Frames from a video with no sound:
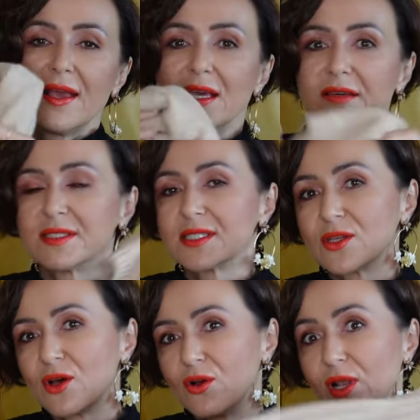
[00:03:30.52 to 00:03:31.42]
Even
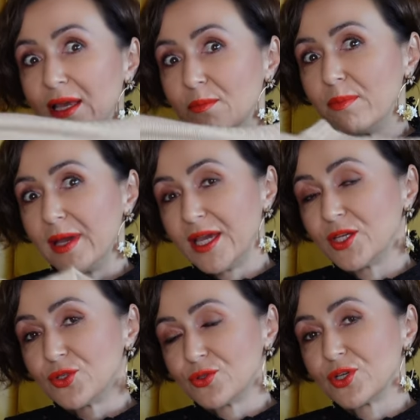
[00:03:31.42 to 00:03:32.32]
so, like
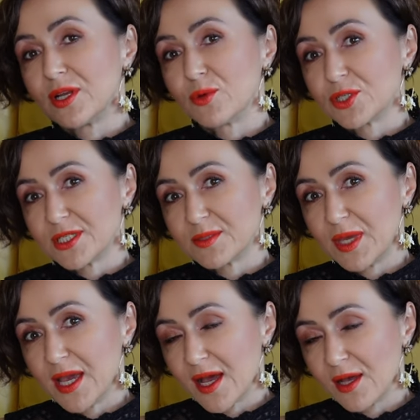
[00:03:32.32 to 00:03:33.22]
beige usually washes
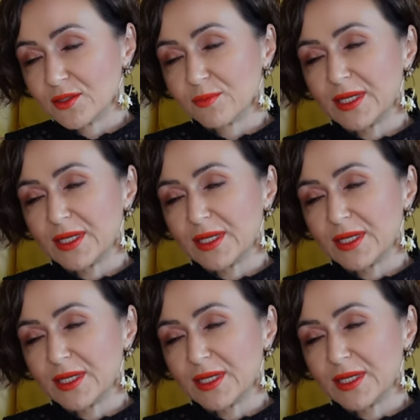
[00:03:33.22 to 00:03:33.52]
me out,